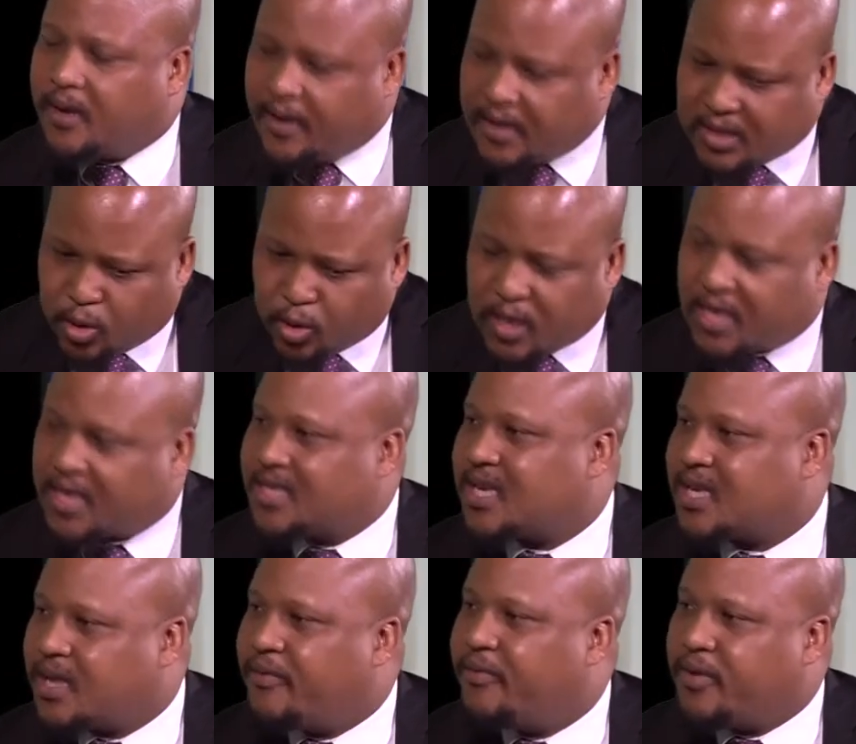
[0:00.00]
let's look at
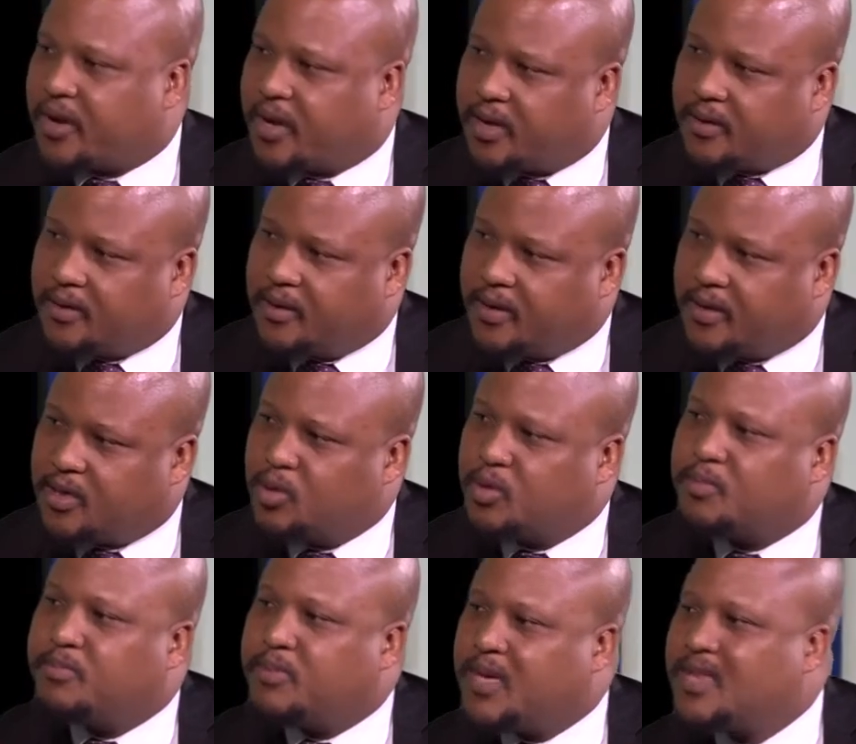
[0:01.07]
South Africa,
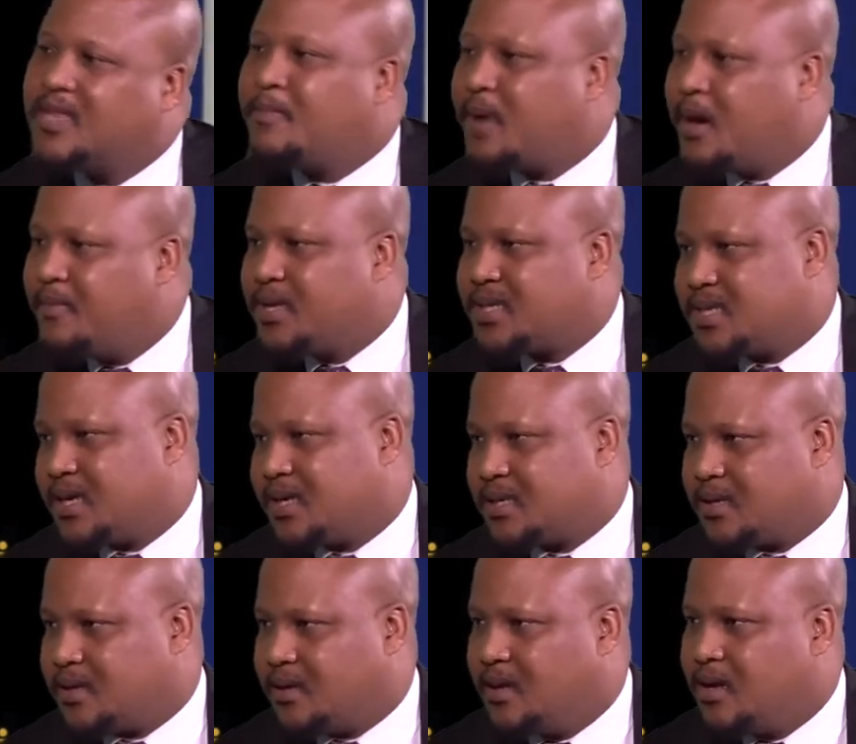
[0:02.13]
you, in the public
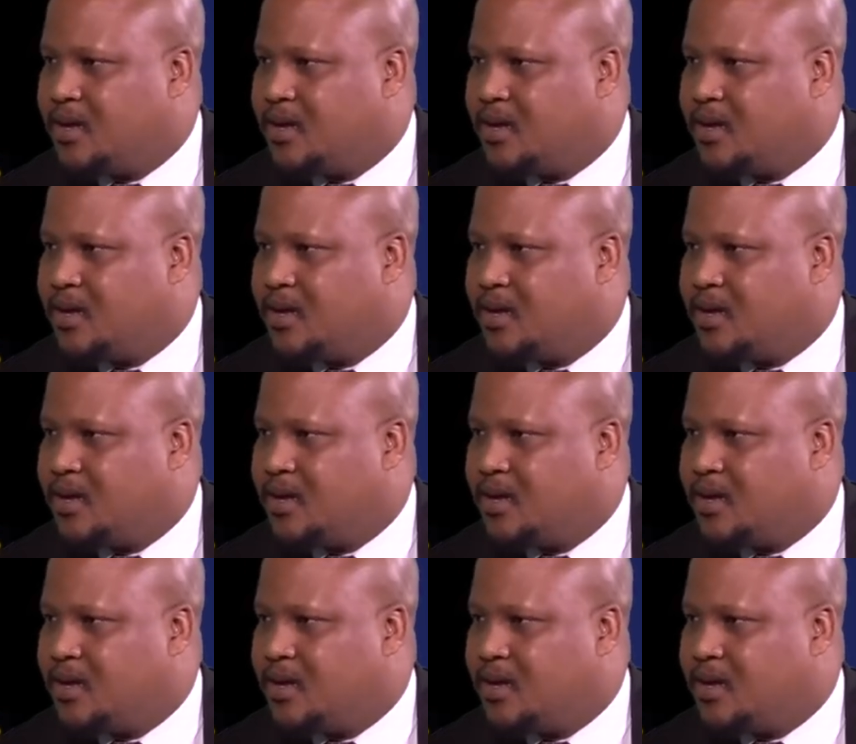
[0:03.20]
sector?